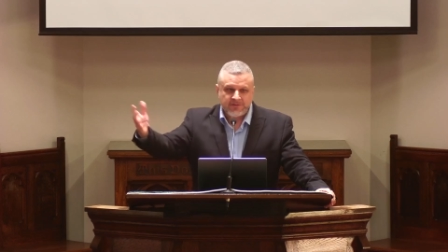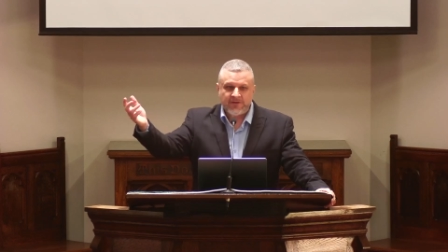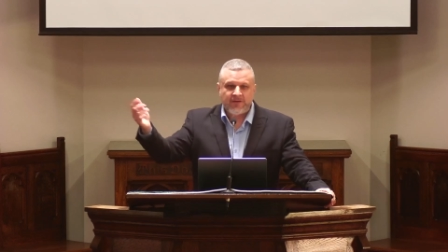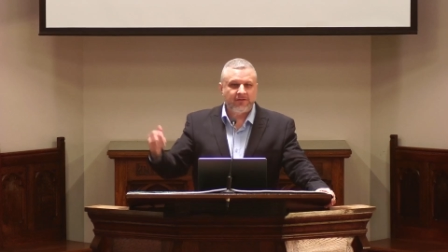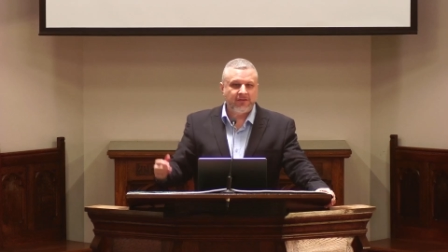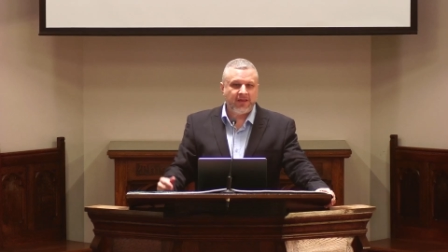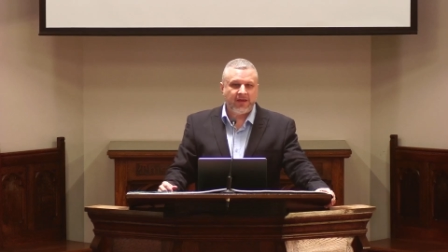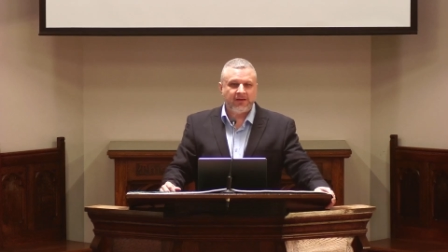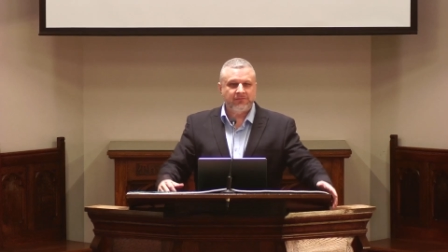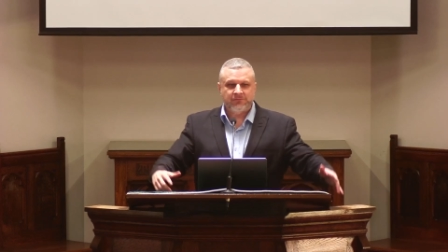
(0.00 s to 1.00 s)
and all
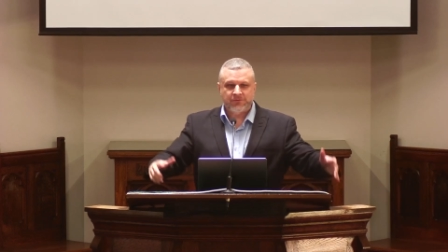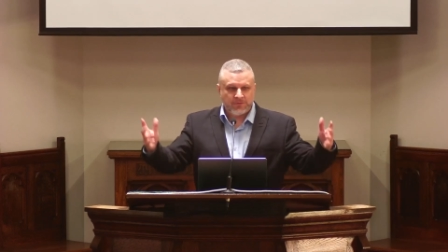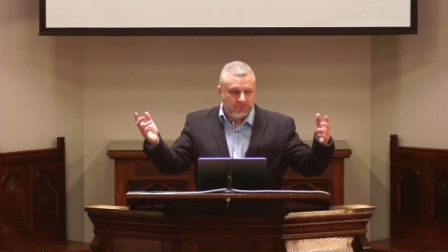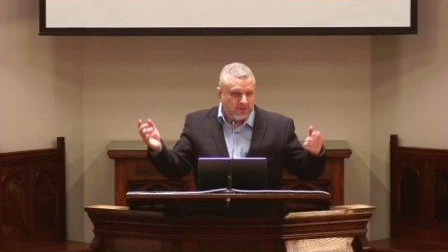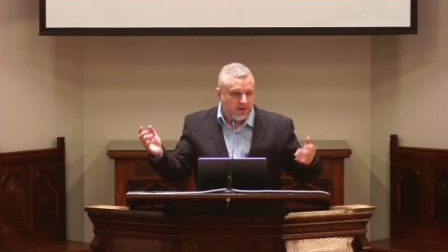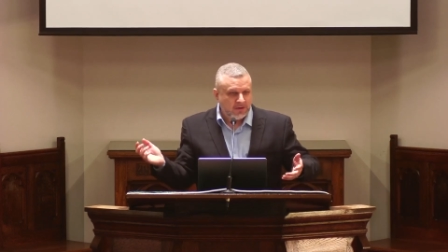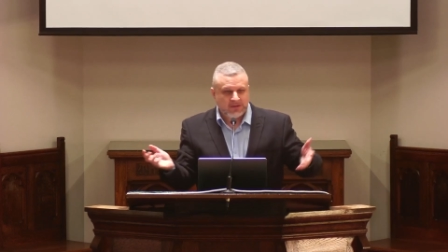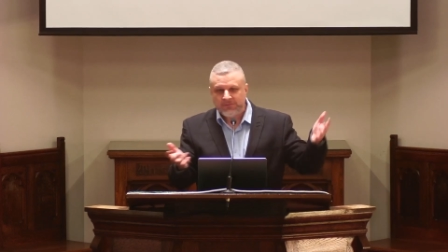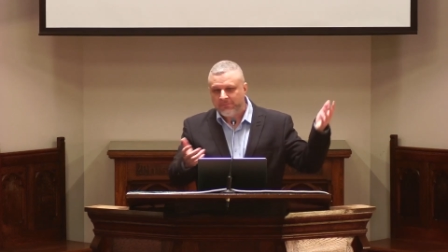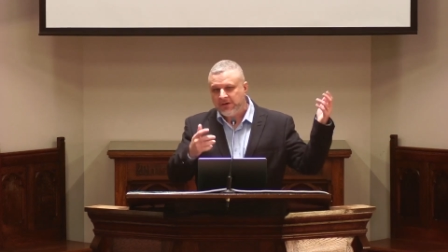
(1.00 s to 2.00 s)
that and serve God,
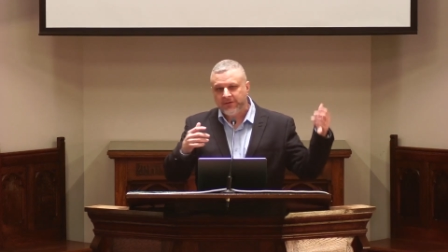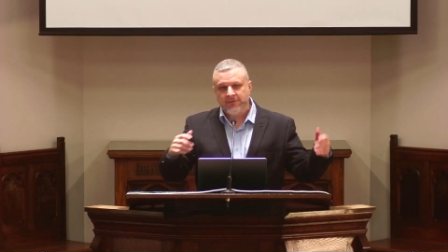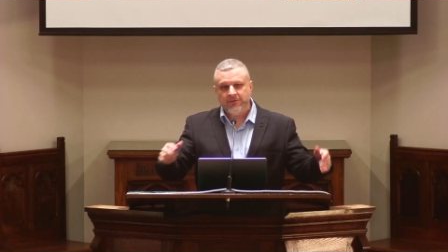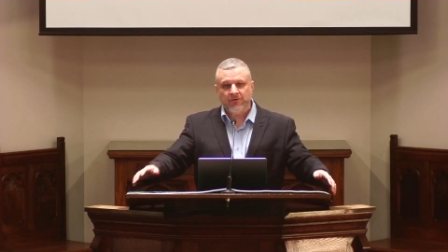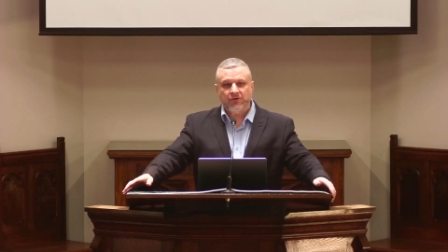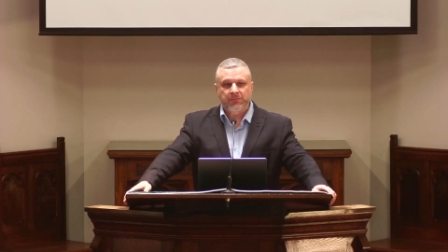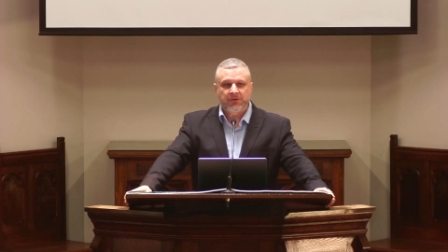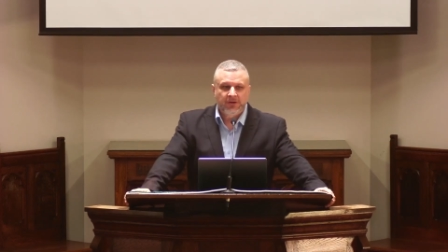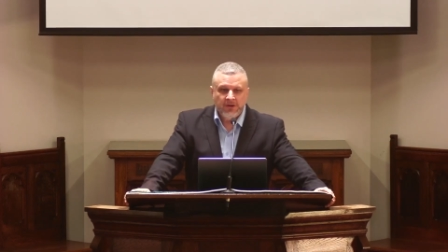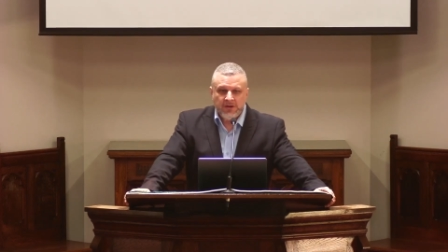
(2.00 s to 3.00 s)
give money to the church,
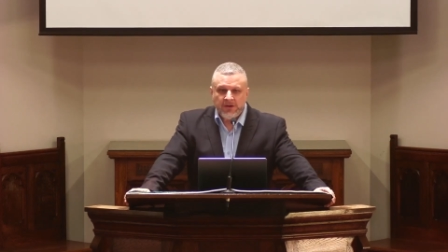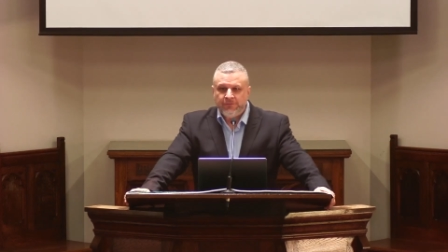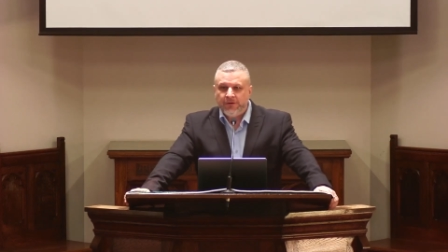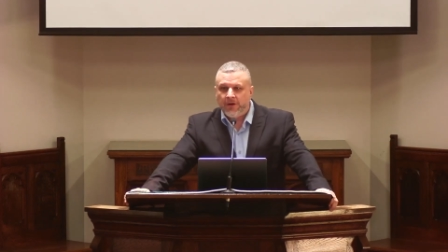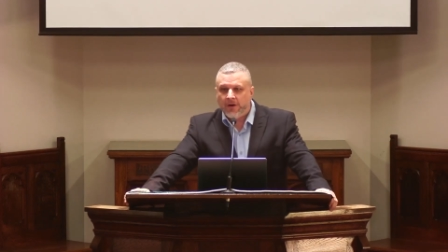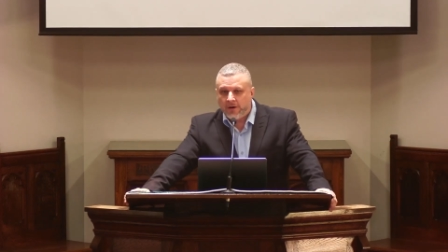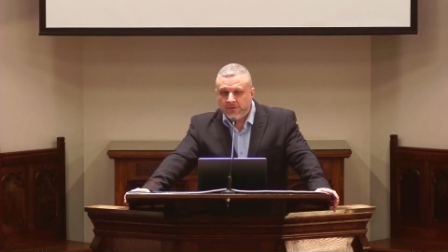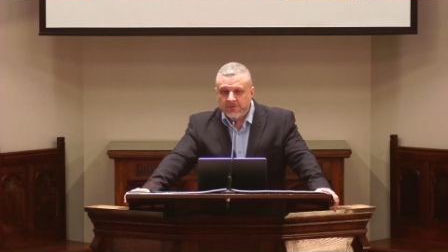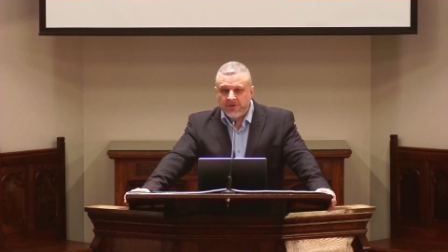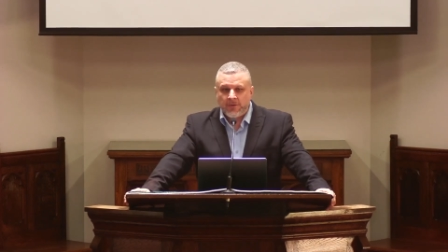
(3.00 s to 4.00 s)
but if your
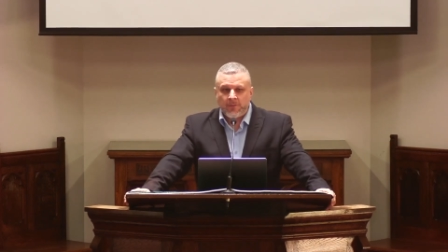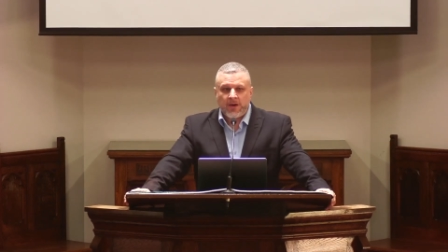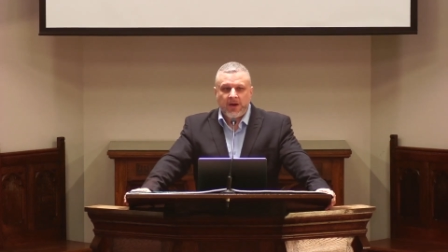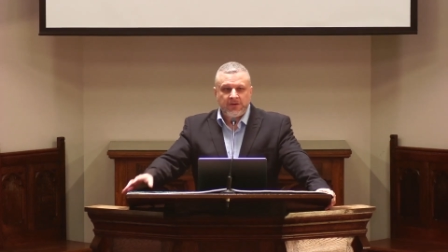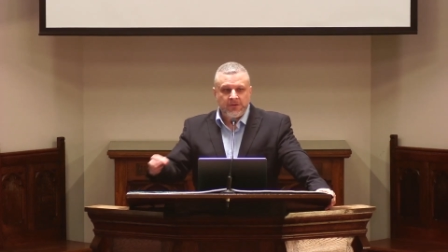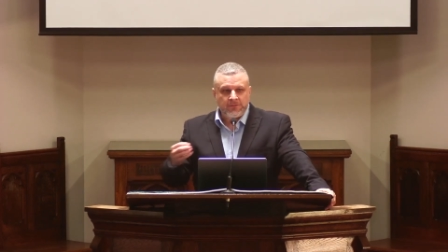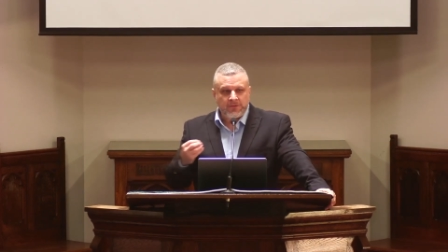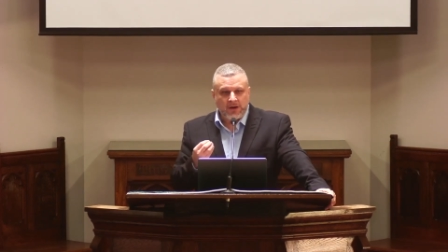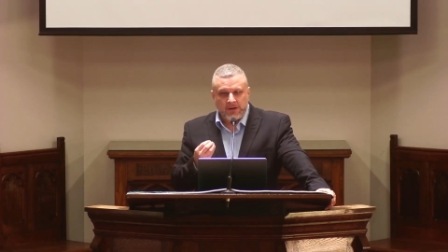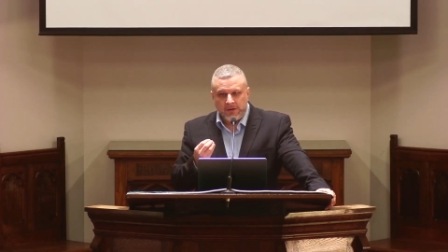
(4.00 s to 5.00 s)
heart's not right and you've
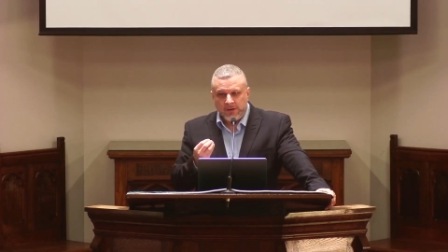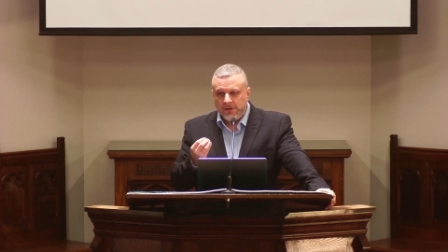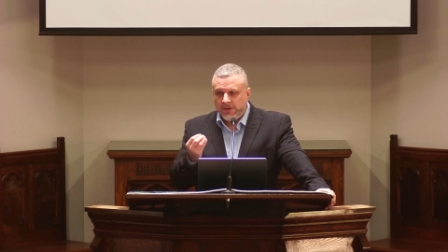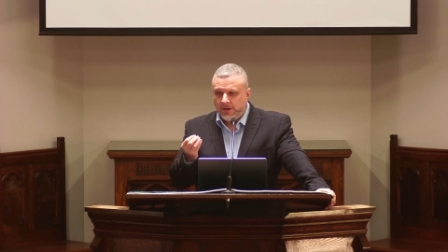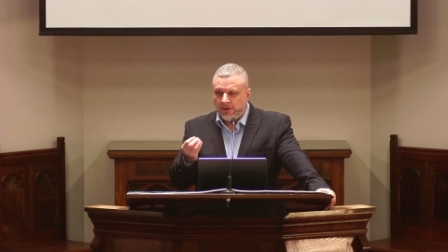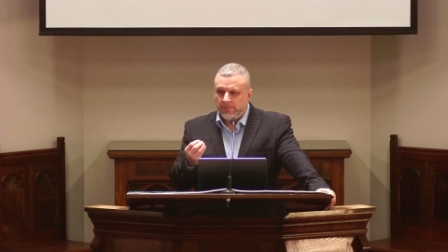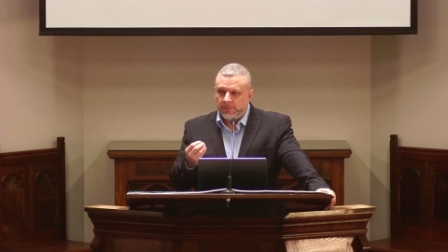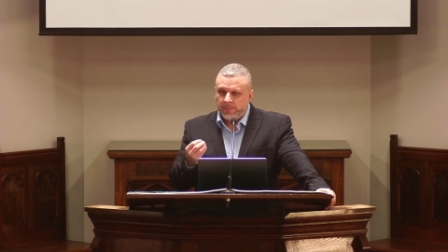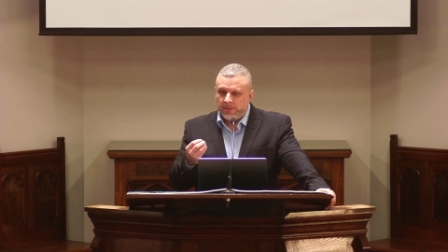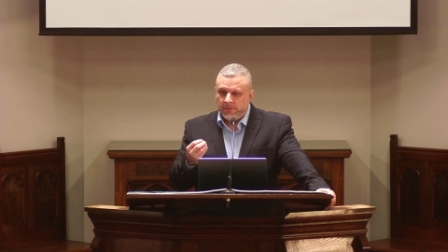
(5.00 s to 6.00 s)
got um,
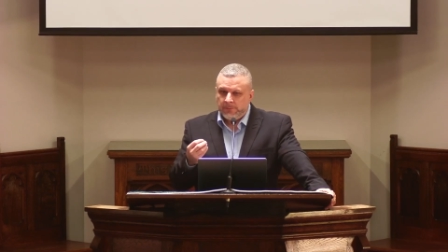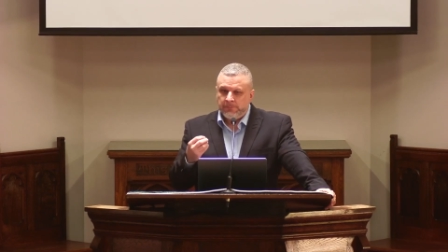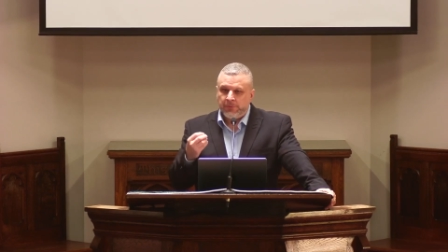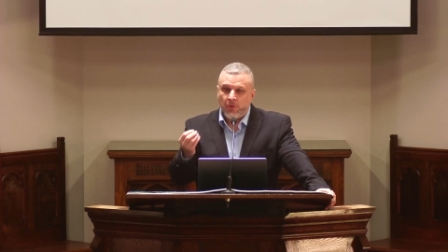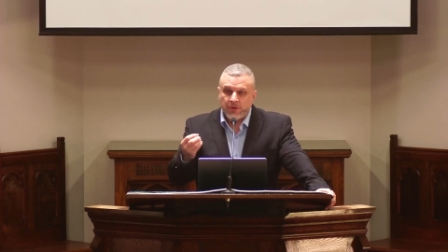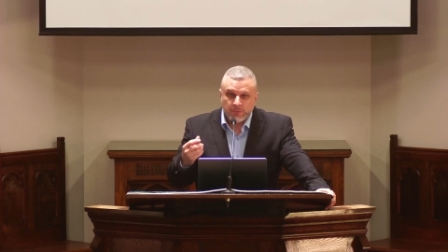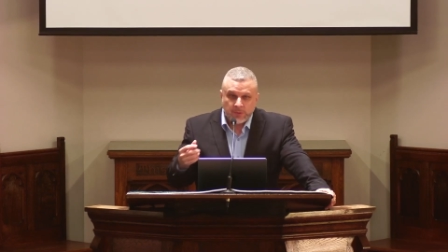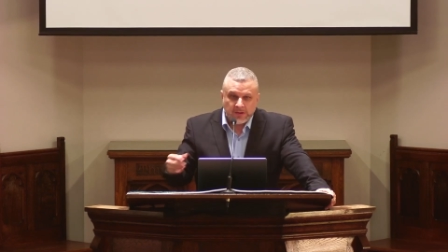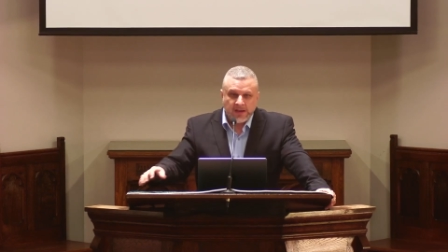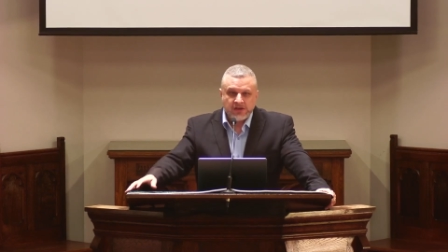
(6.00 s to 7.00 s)
broken
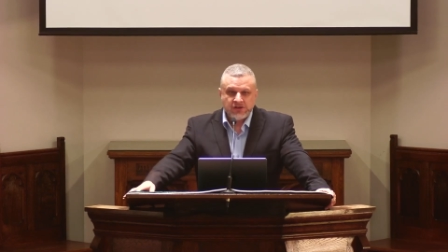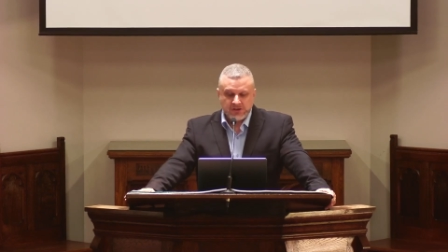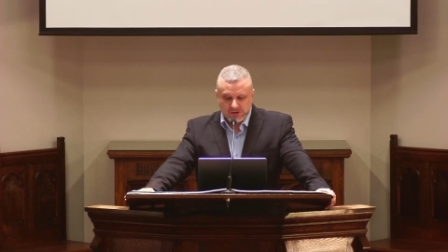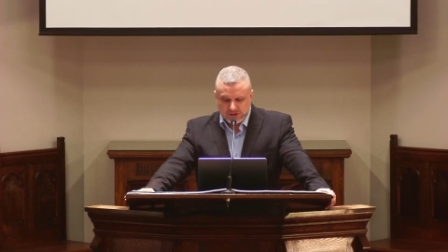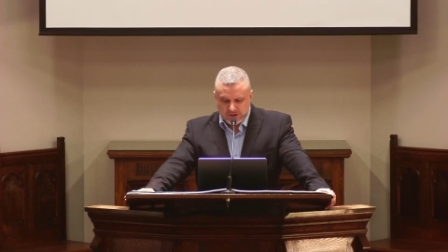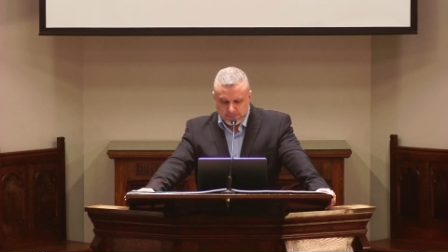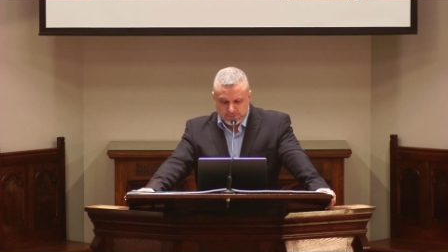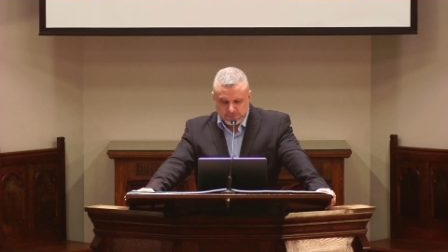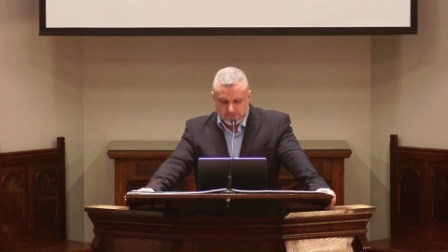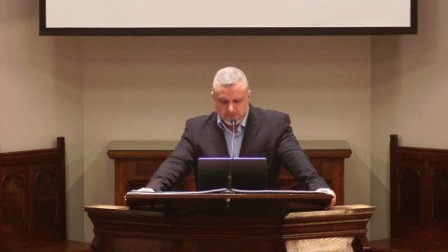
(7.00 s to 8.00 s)

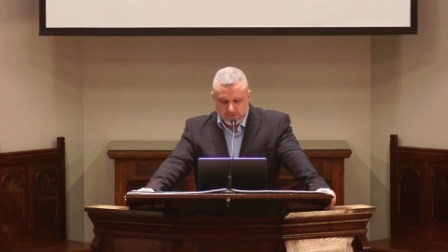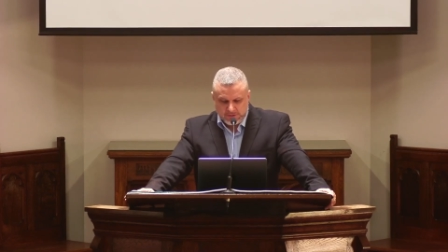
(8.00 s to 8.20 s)
relationships,